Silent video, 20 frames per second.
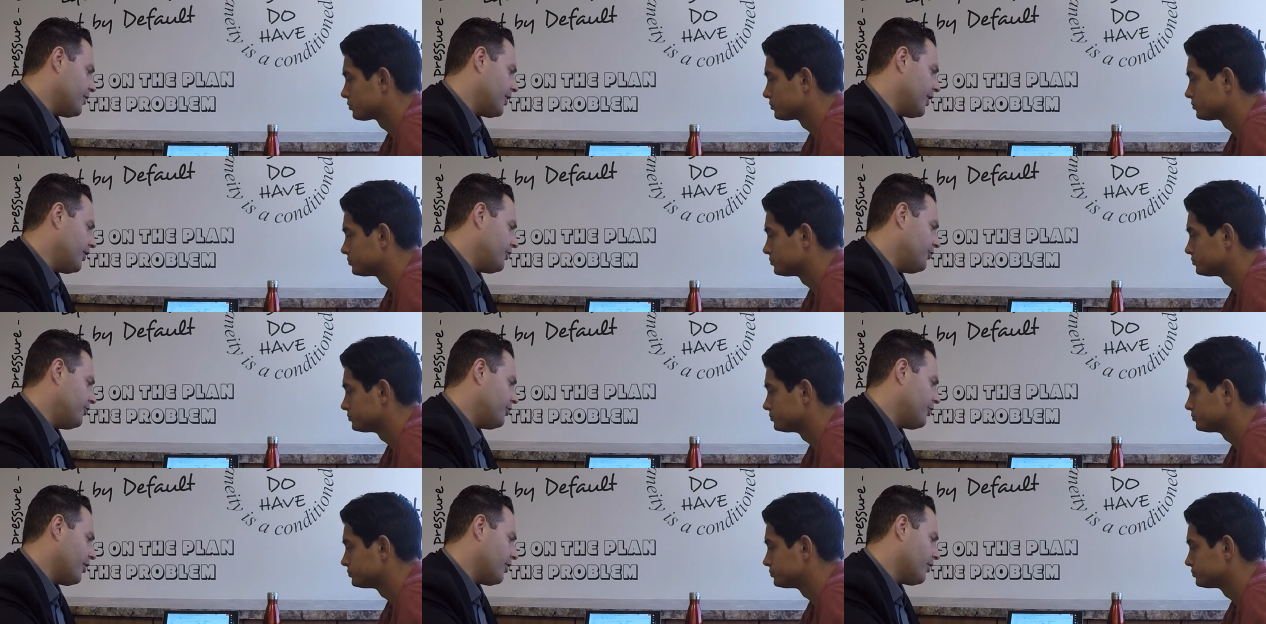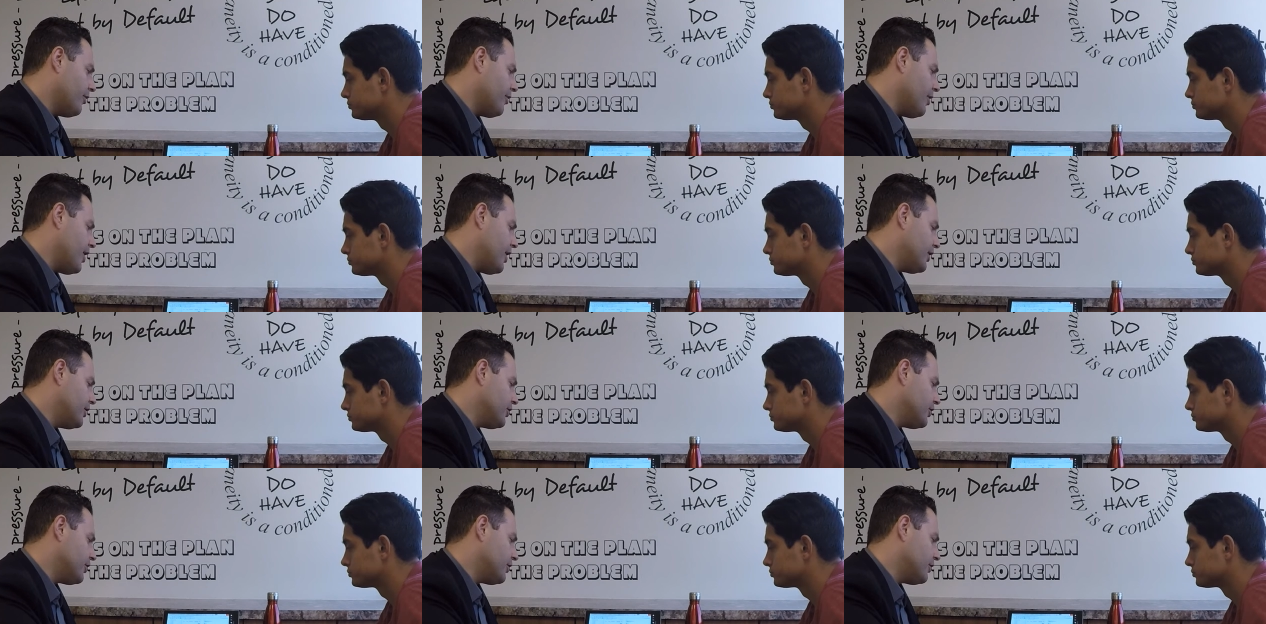Speaker 1: okay, two car
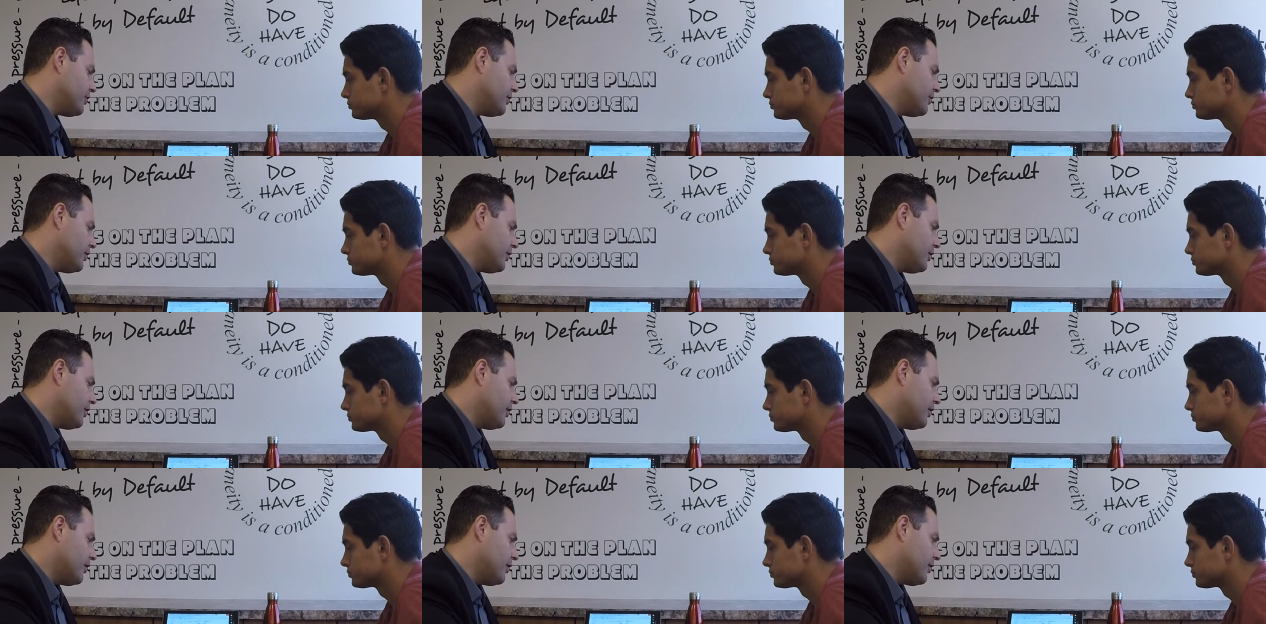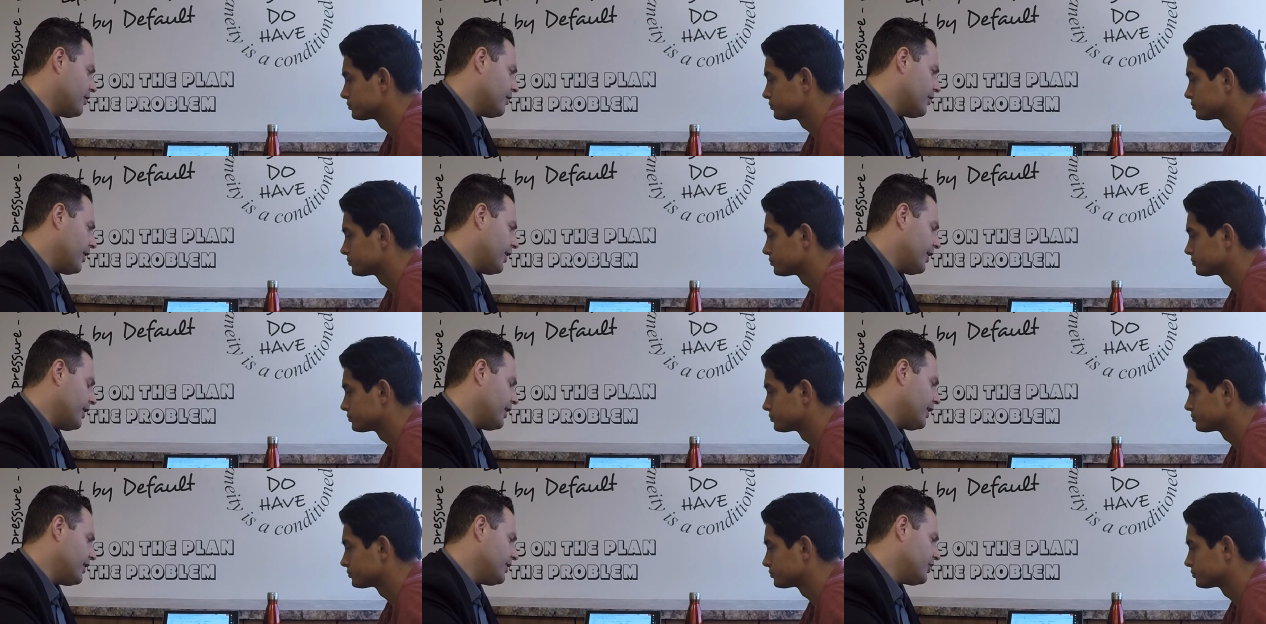garage, right?
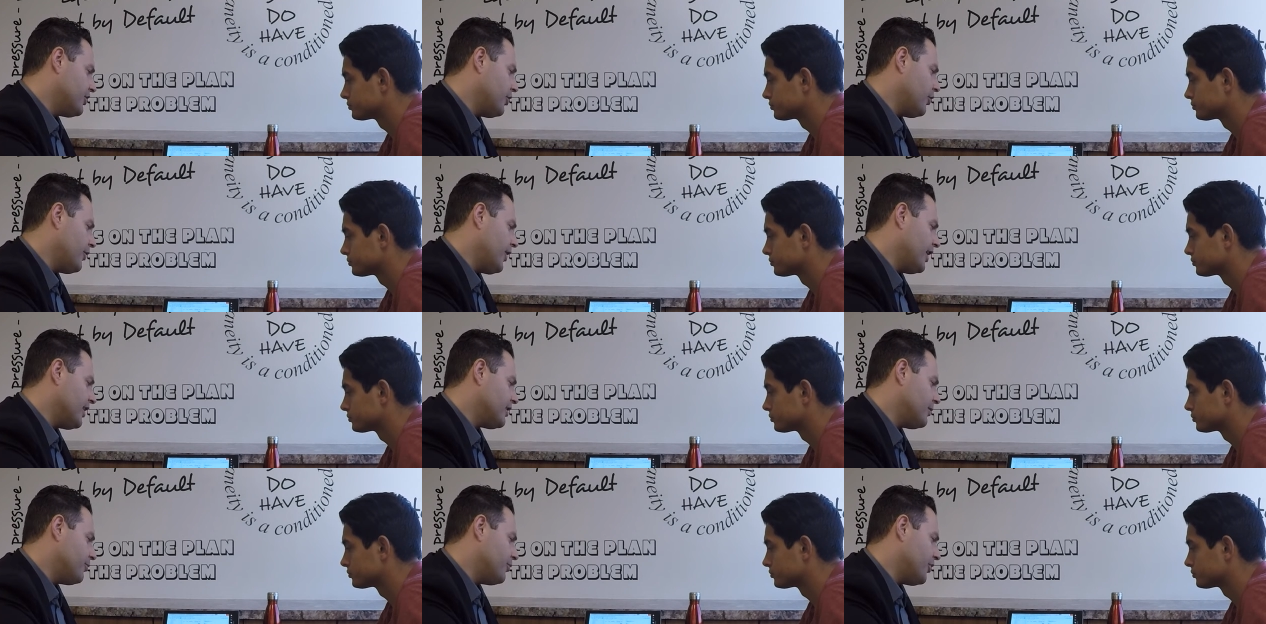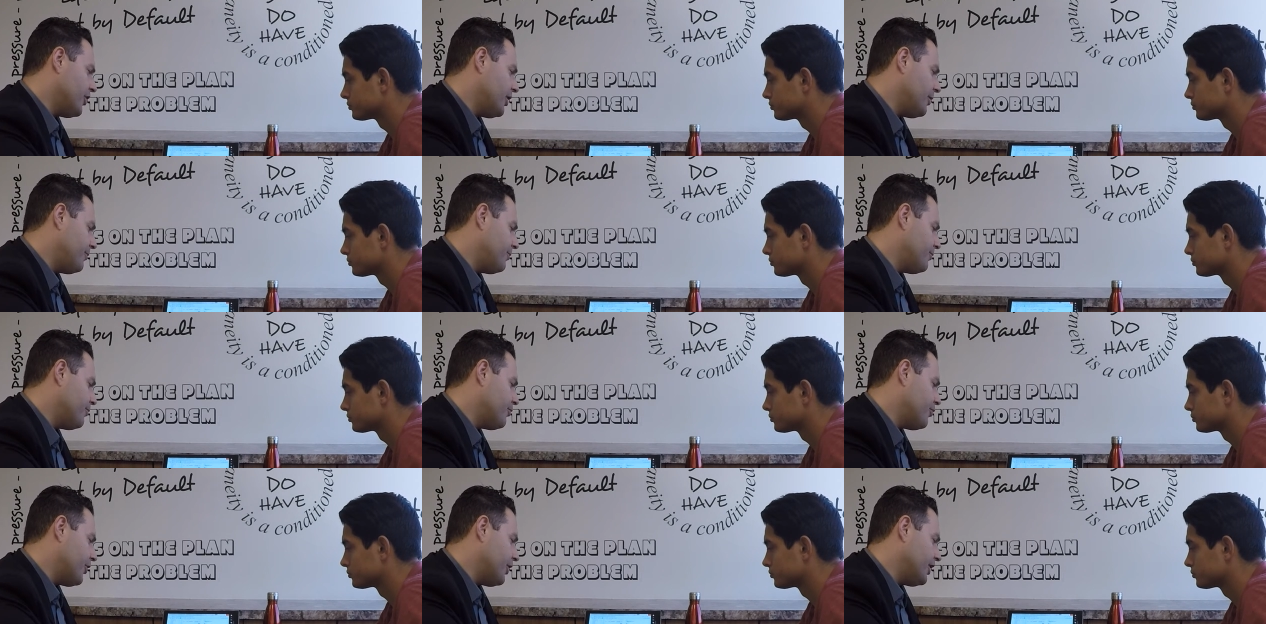And so that's a pretty
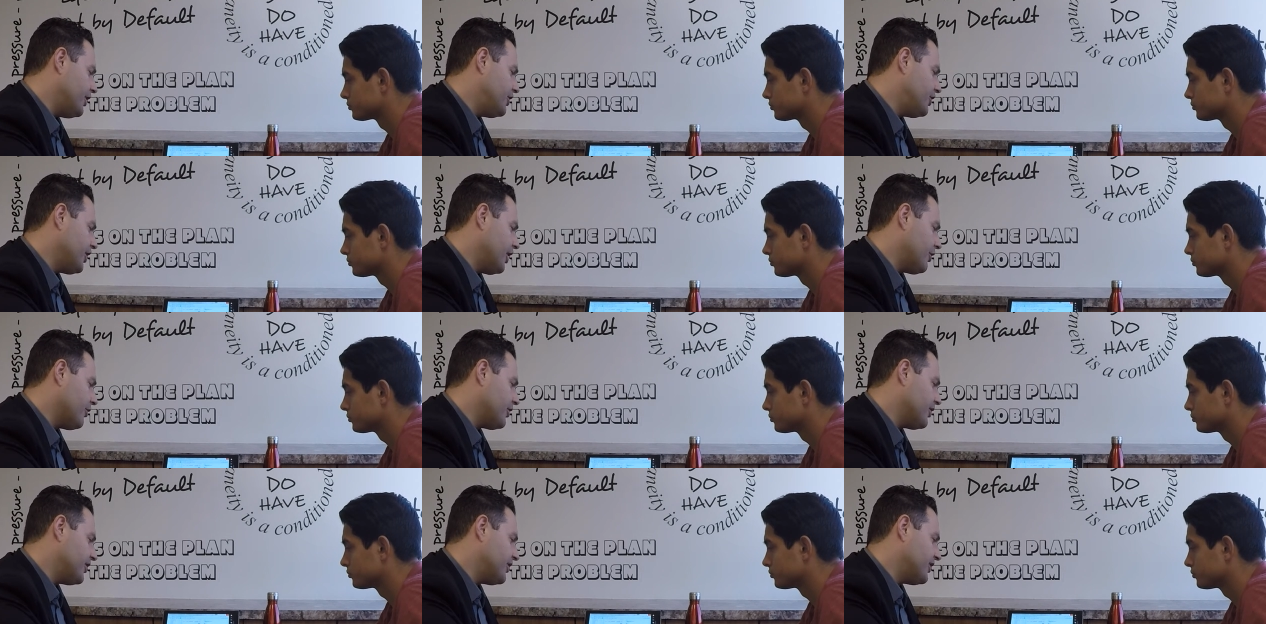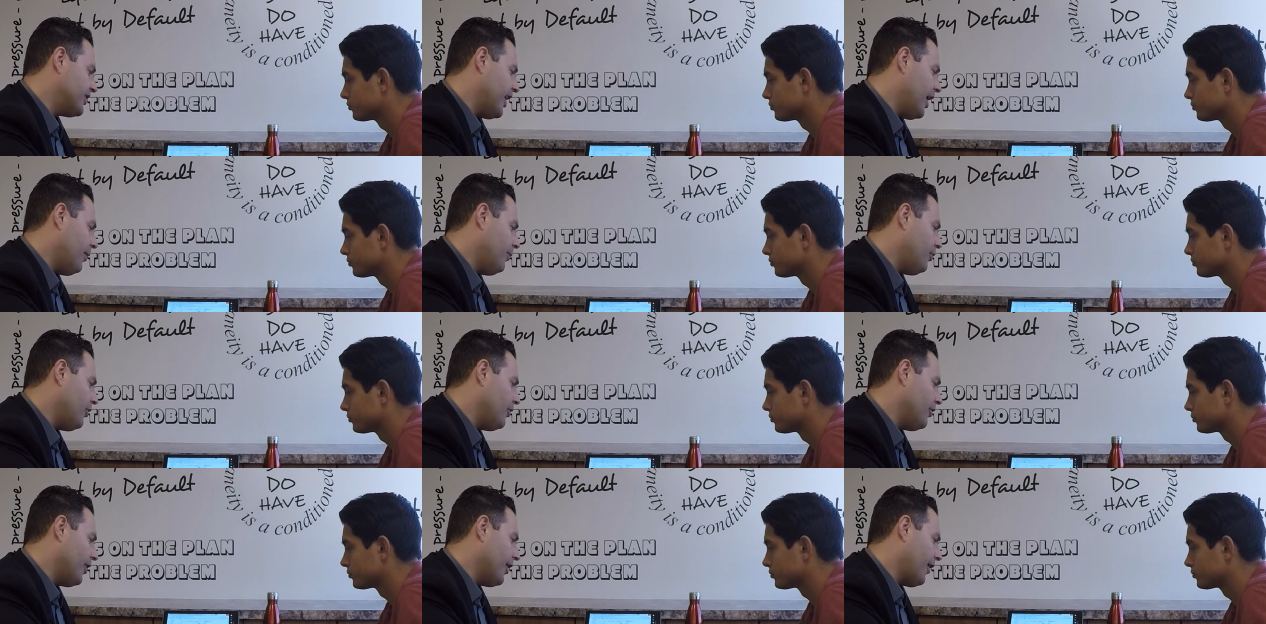pretty generous
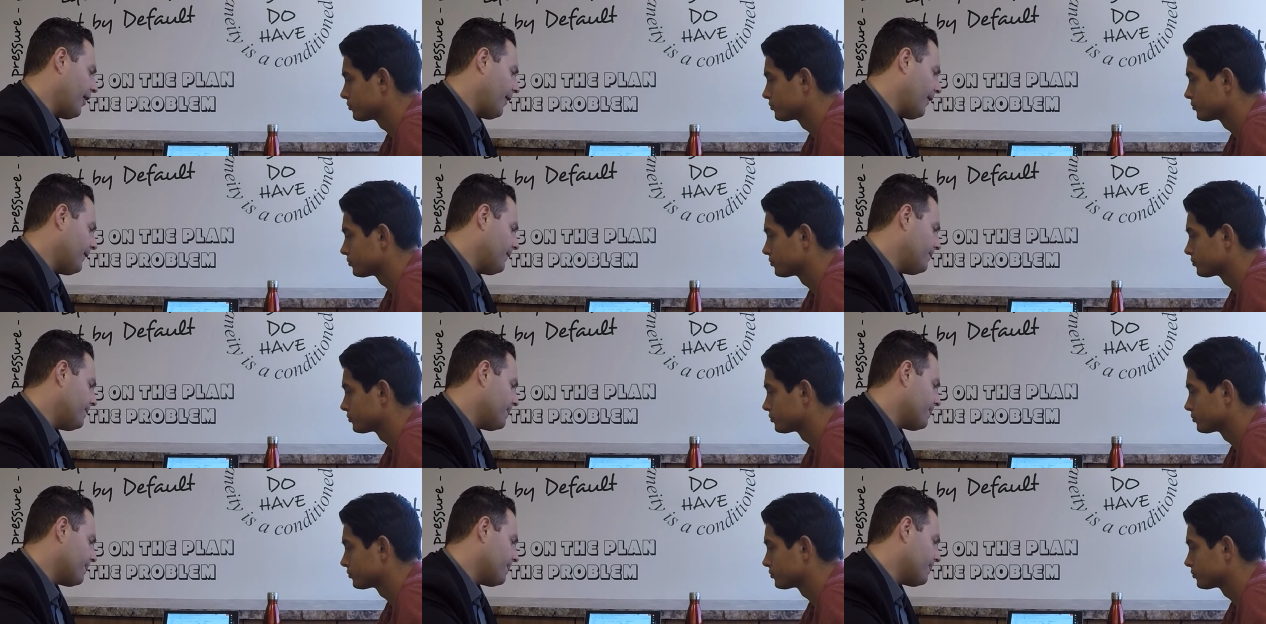sample there